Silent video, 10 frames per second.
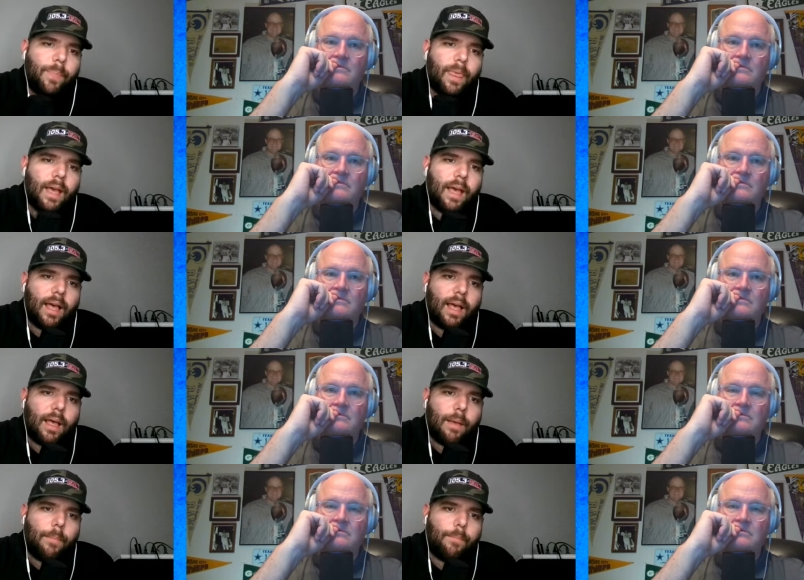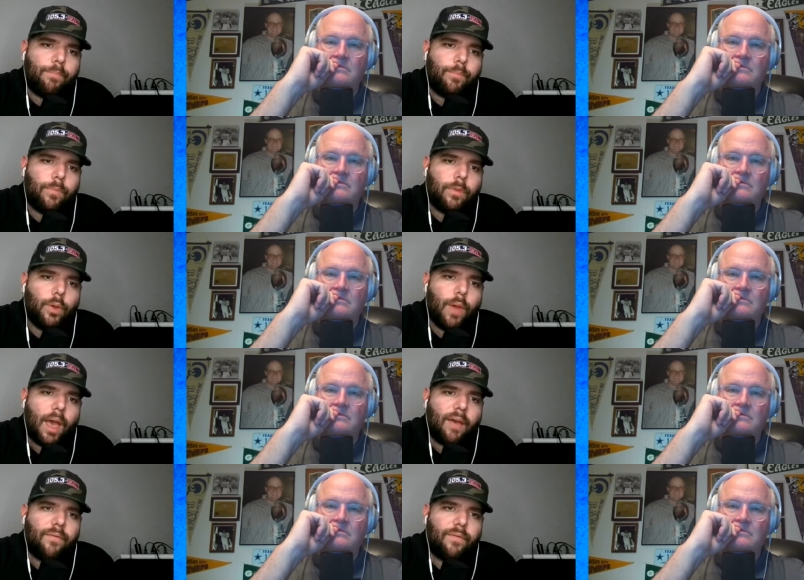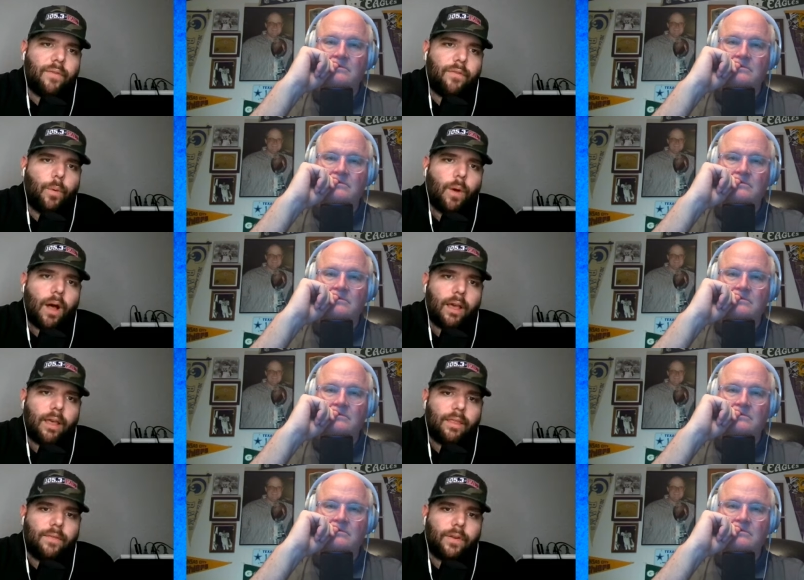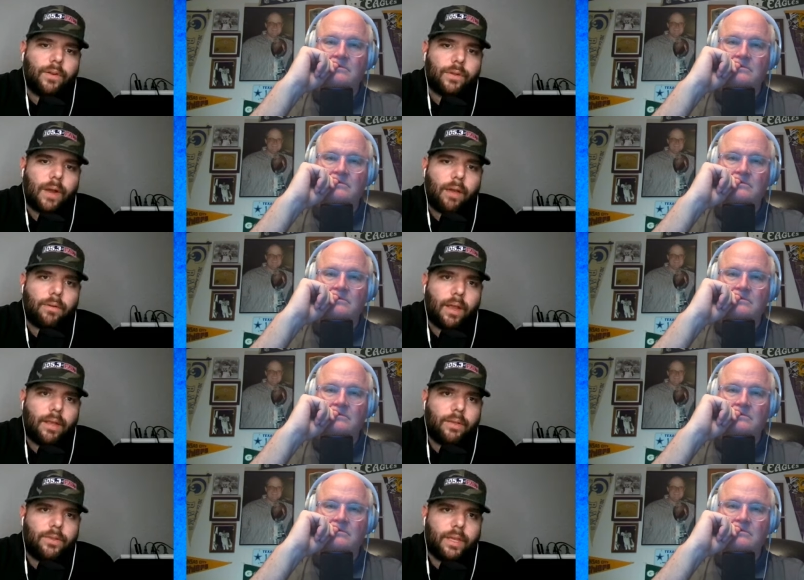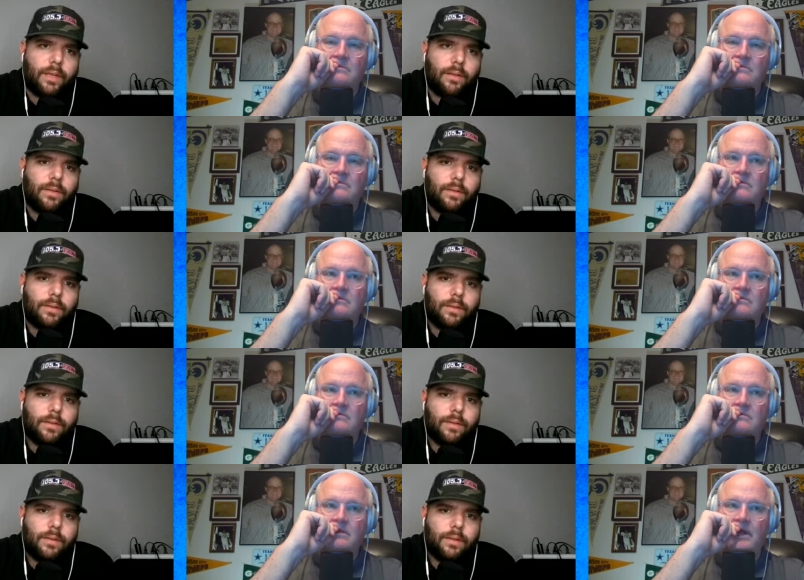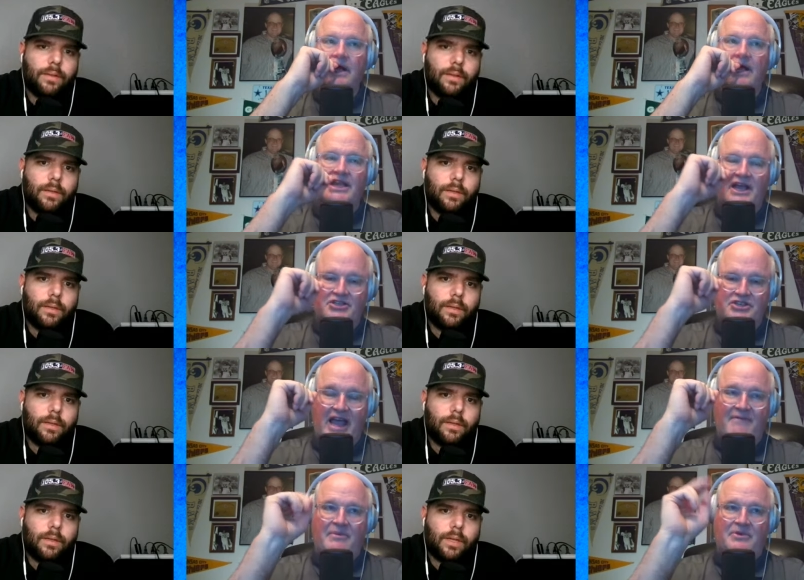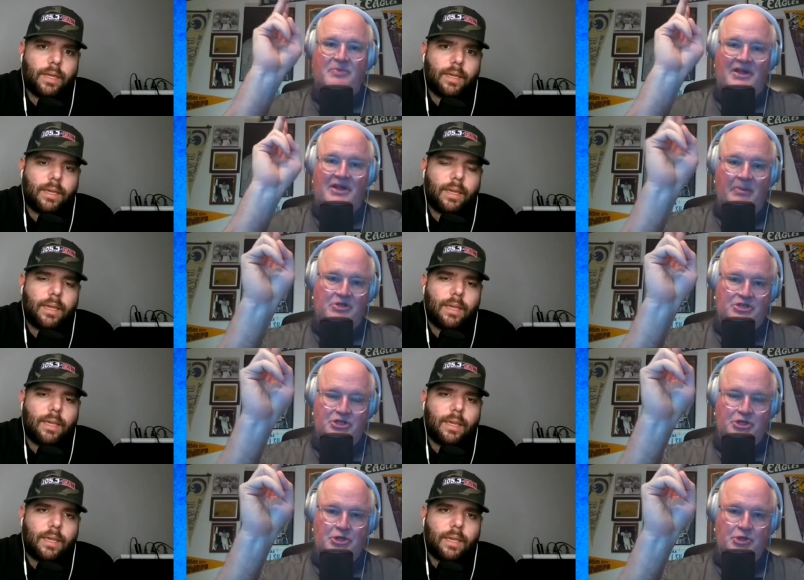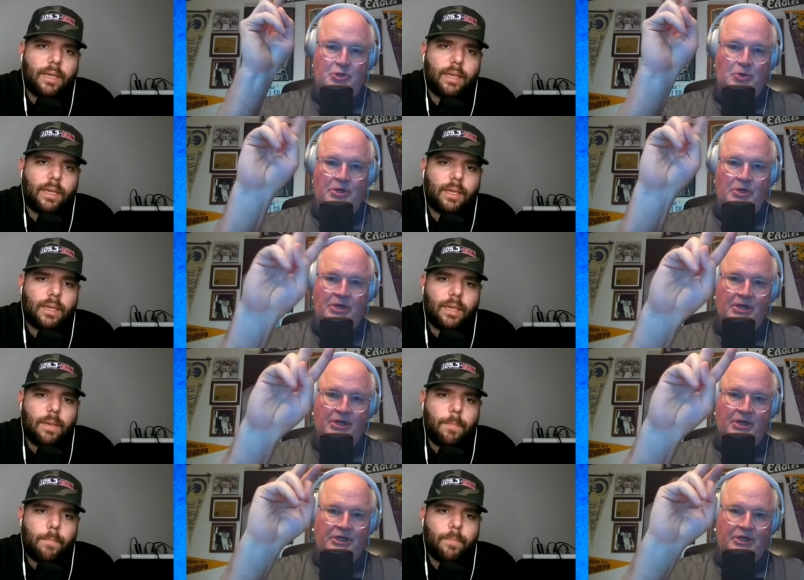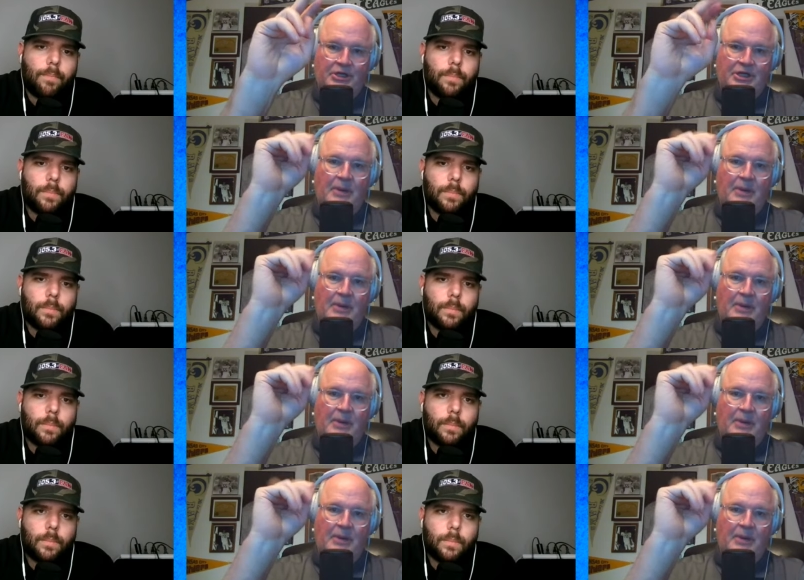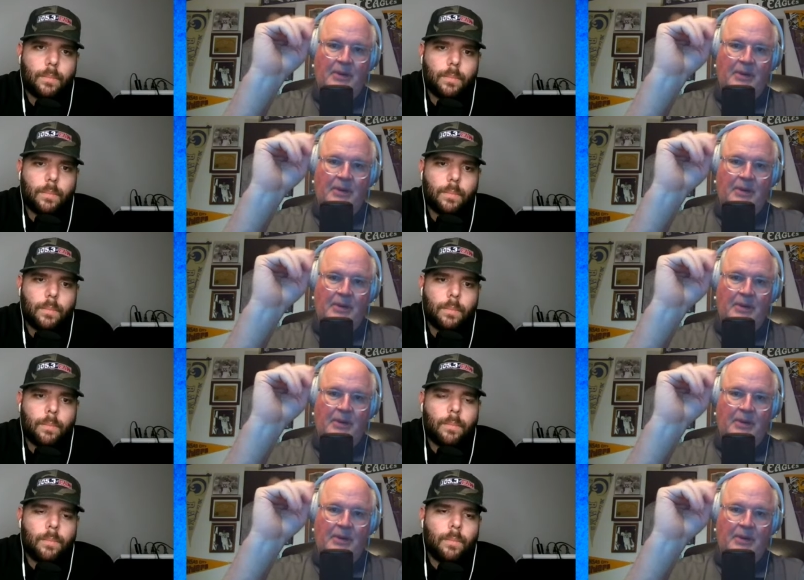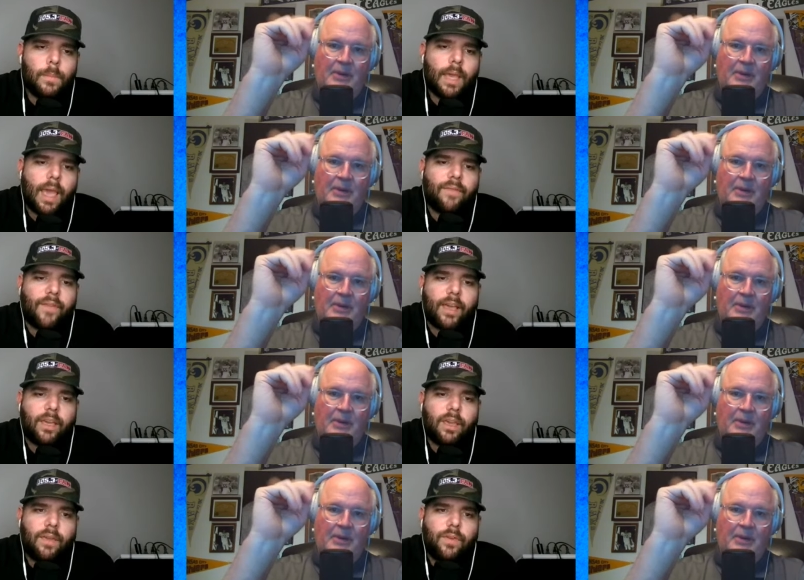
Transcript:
Speaker 1: um, you have Fuaga in the first round, right? You said?
Speaker 2: Uh, yes. I have him as my number two, number two offensive tackle.
Speaker 1: Okay. If I could give